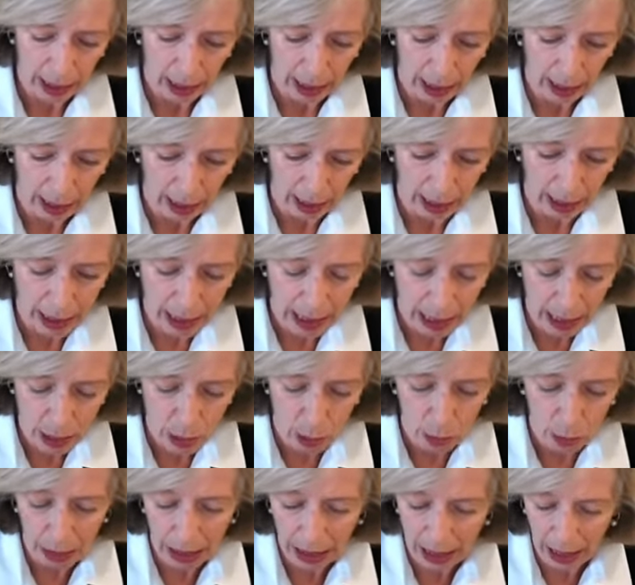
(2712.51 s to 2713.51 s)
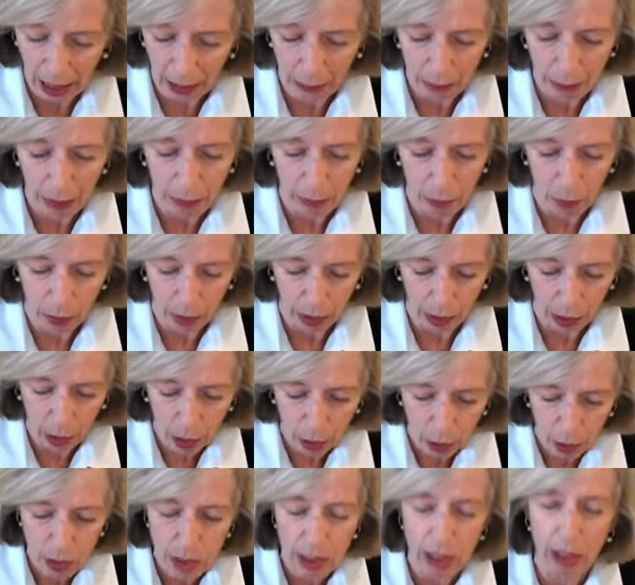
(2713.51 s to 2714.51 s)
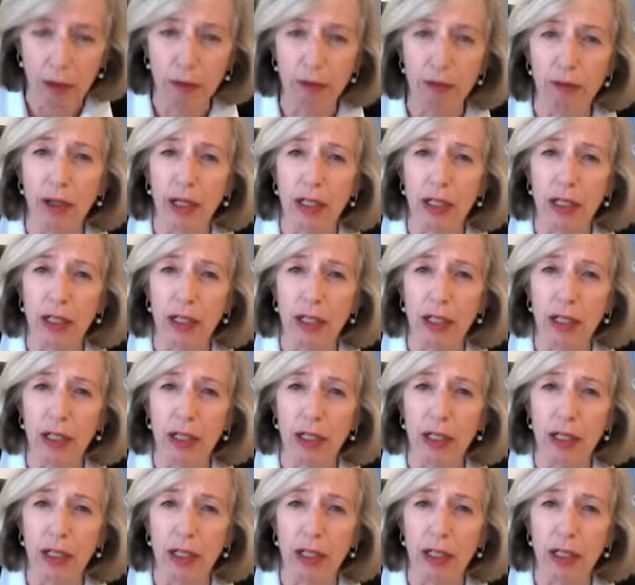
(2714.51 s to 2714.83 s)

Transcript: It has to become a more inclusive,